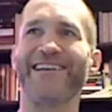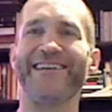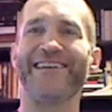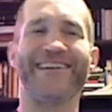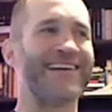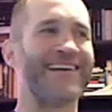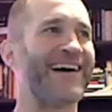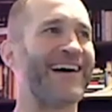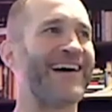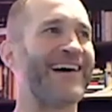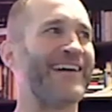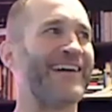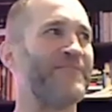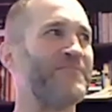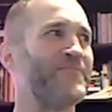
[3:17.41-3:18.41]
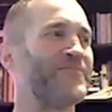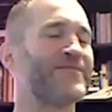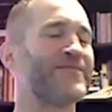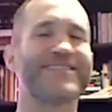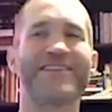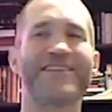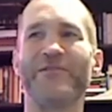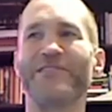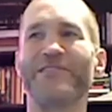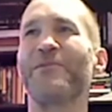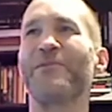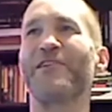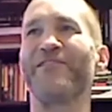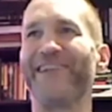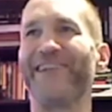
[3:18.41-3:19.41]
and so it's
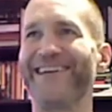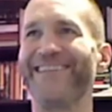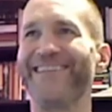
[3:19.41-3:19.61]
pretty funny.